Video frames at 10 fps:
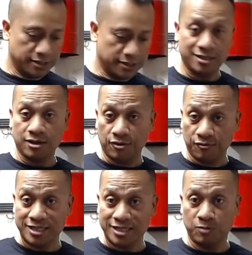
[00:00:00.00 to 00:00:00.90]
instead of a
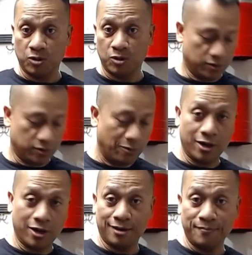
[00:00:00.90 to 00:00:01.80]
rice bowl, and I
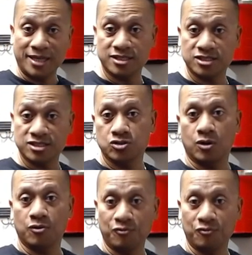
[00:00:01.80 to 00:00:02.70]
wanted to make this into
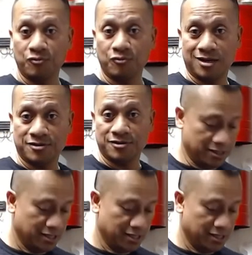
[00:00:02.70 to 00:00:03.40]
a red curry.